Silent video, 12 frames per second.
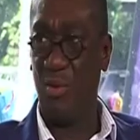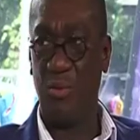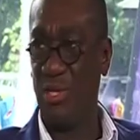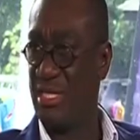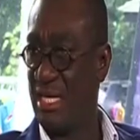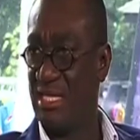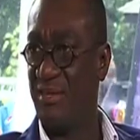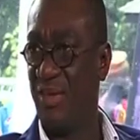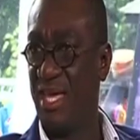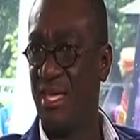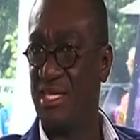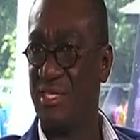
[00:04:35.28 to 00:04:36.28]
with
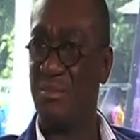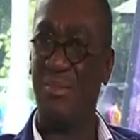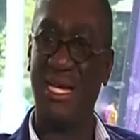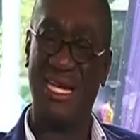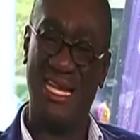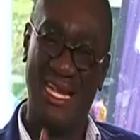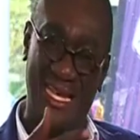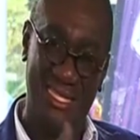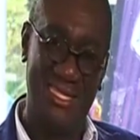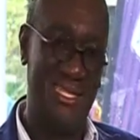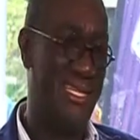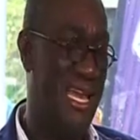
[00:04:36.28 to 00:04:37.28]
certificates, but it
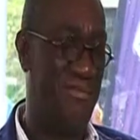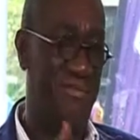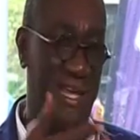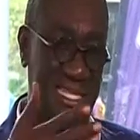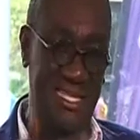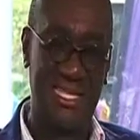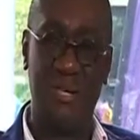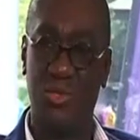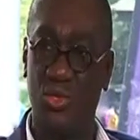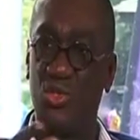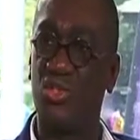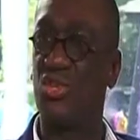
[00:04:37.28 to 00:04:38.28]
never seems
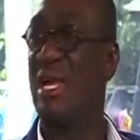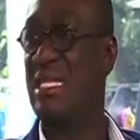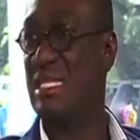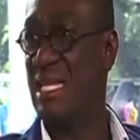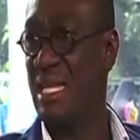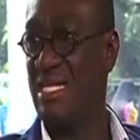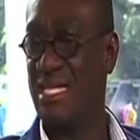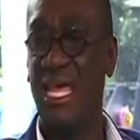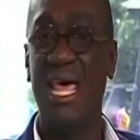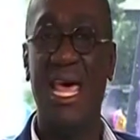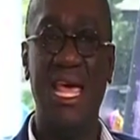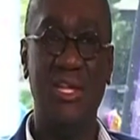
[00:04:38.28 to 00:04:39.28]
to translate
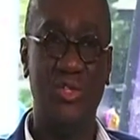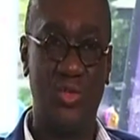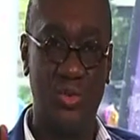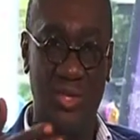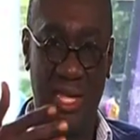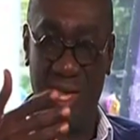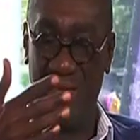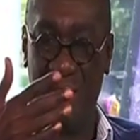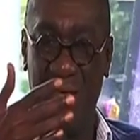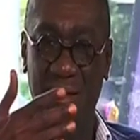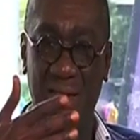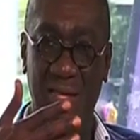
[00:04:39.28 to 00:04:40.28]
into the,
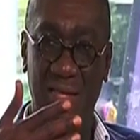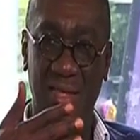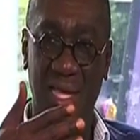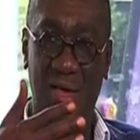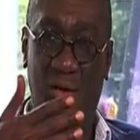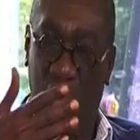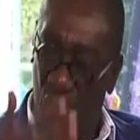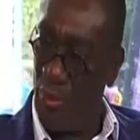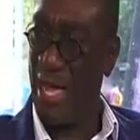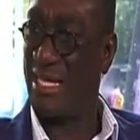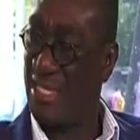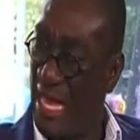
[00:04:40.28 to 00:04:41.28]
the
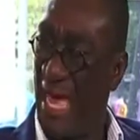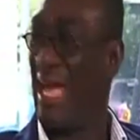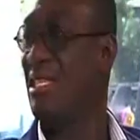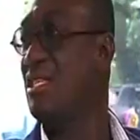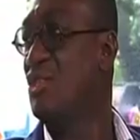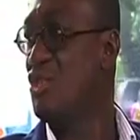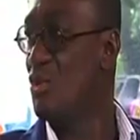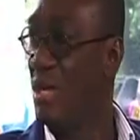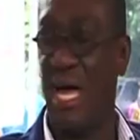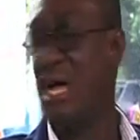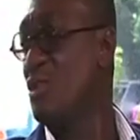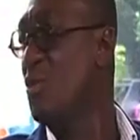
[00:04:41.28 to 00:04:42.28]
correct attitude
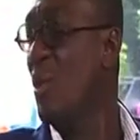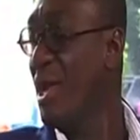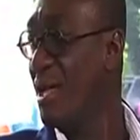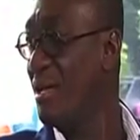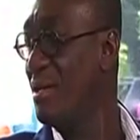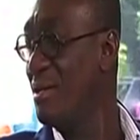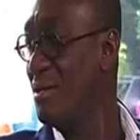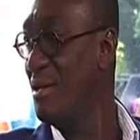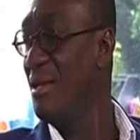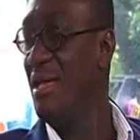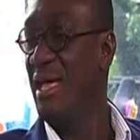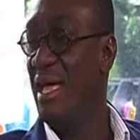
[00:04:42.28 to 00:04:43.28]
at work.
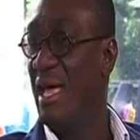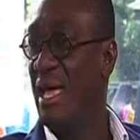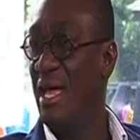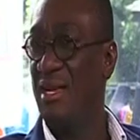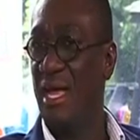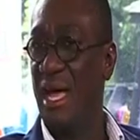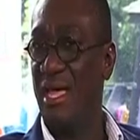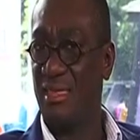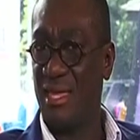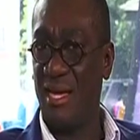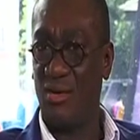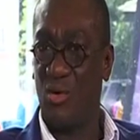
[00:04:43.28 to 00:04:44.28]
And I
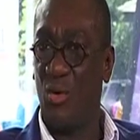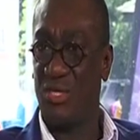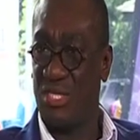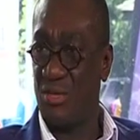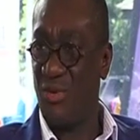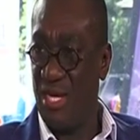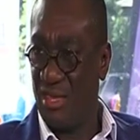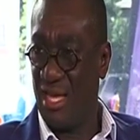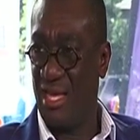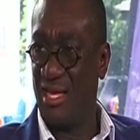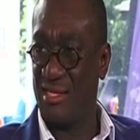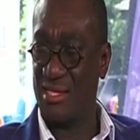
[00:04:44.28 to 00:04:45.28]
think those three
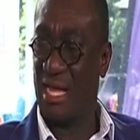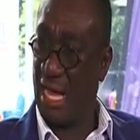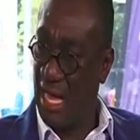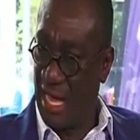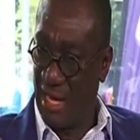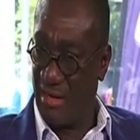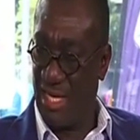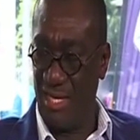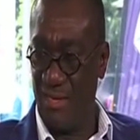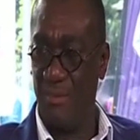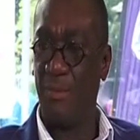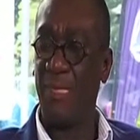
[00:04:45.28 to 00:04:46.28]
things are
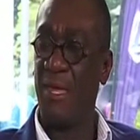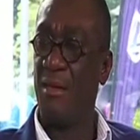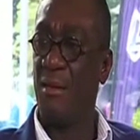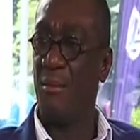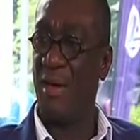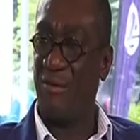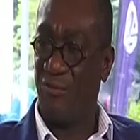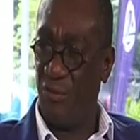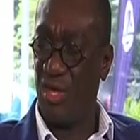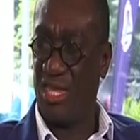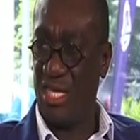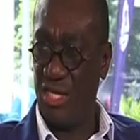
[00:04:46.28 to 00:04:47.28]
key. My
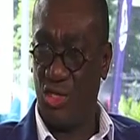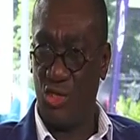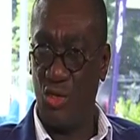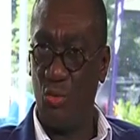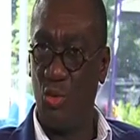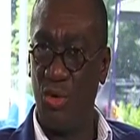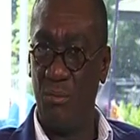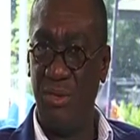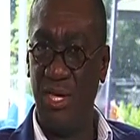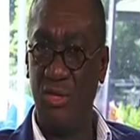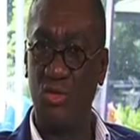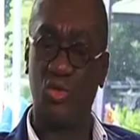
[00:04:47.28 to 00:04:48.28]
fourth issue would
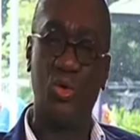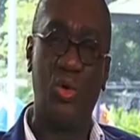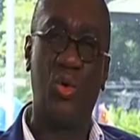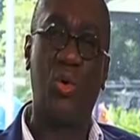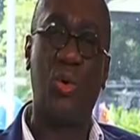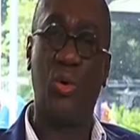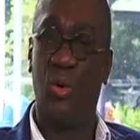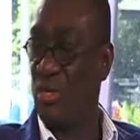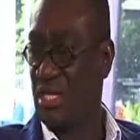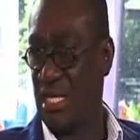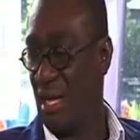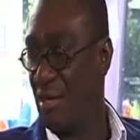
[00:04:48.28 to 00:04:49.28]
be to look closer